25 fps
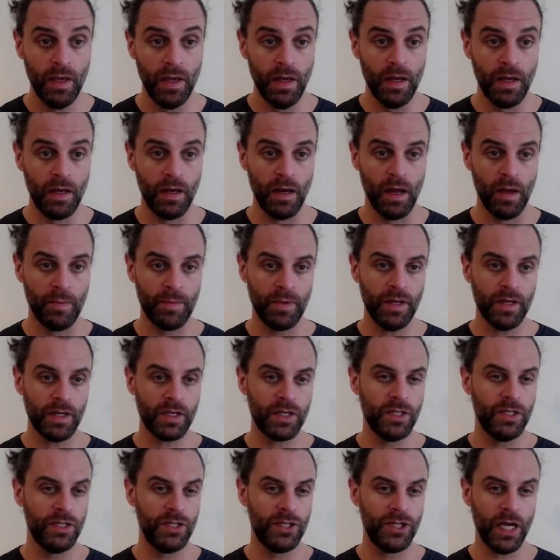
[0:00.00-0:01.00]
Now I'm going to
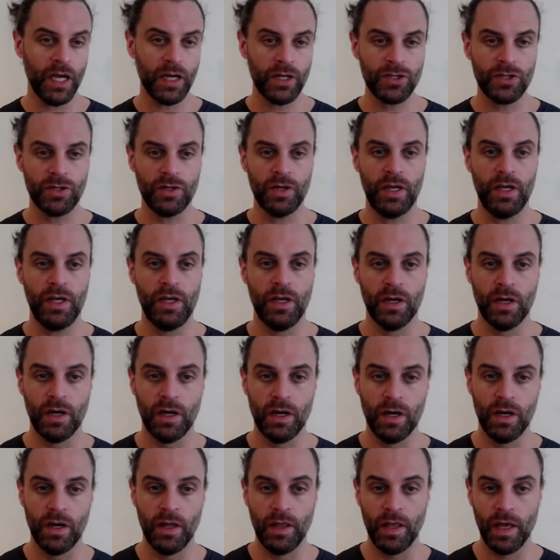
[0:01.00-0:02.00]
conjecture
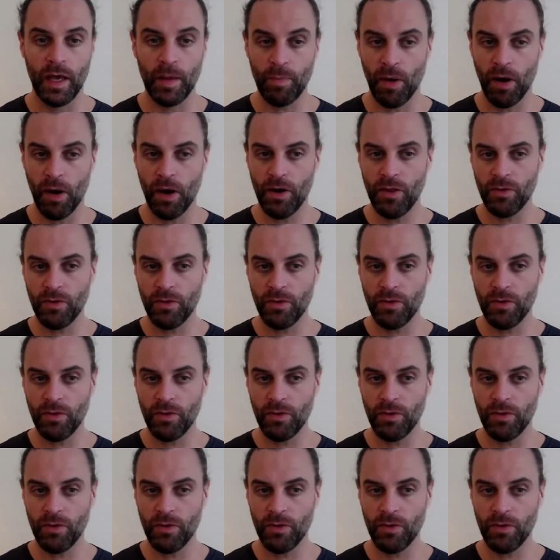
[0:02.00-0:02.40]
here that part